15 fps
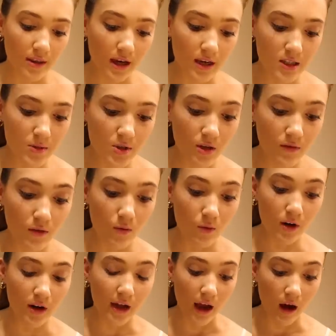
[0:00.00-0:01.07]
with that, especially if you
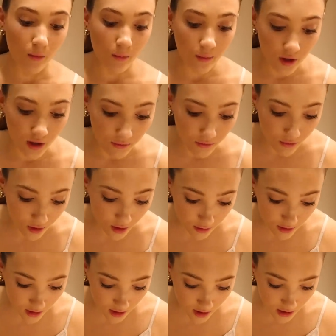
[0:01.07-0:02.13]
work out pretty
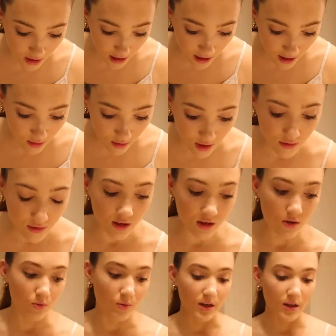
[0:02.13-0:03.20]
frequently. How do you
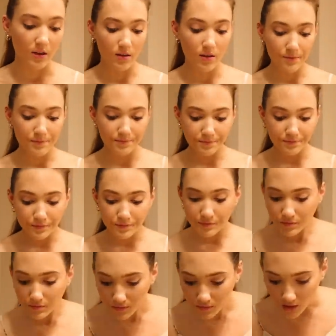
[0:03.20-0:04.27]
deal with
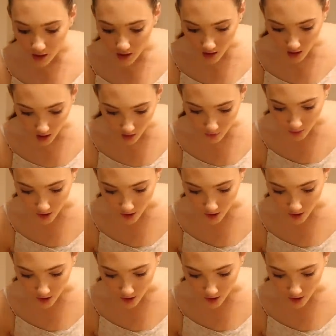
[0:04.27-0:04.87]
not